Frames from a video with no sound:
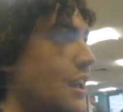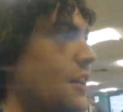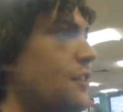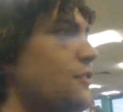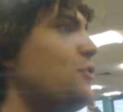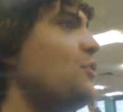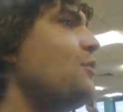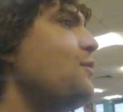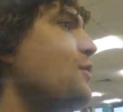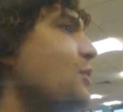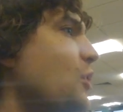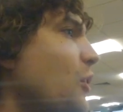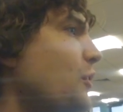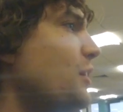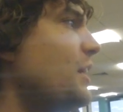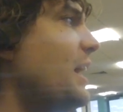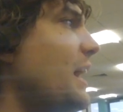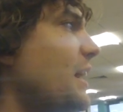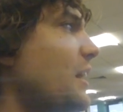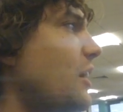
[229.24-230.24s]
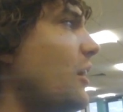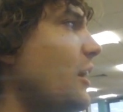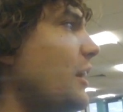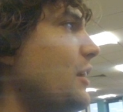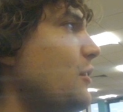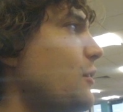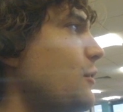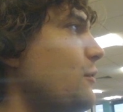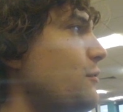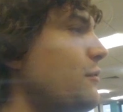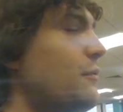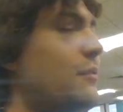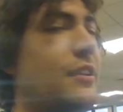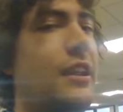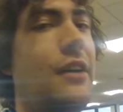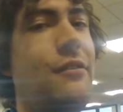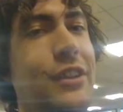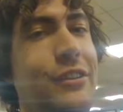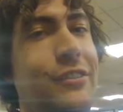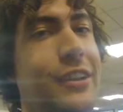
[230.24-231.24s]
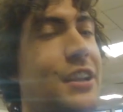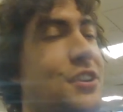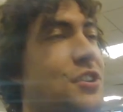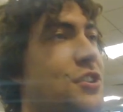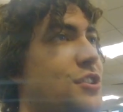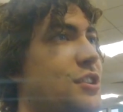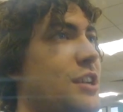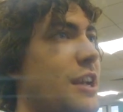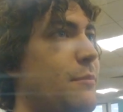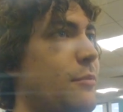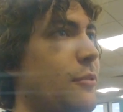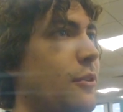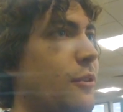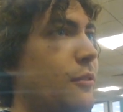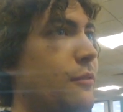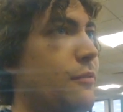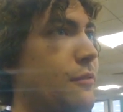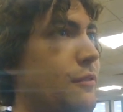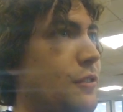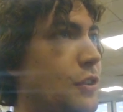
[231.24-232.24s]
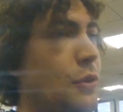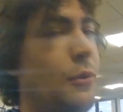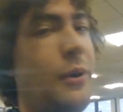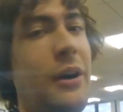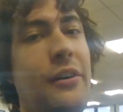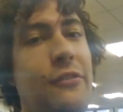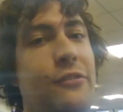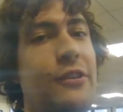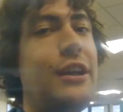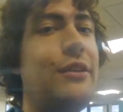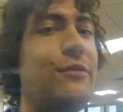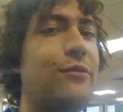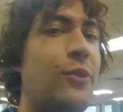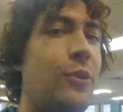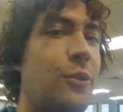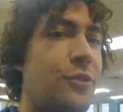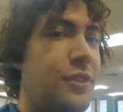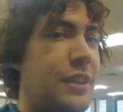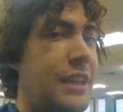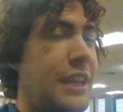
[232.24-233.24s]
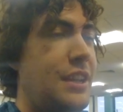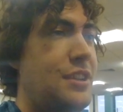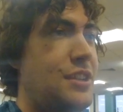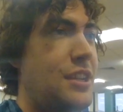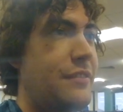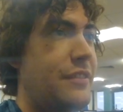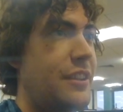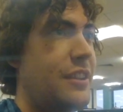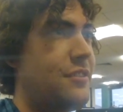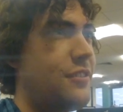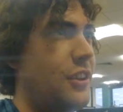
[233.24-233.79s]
So you've got that kind of lovely relationship of you are reinforcing each other,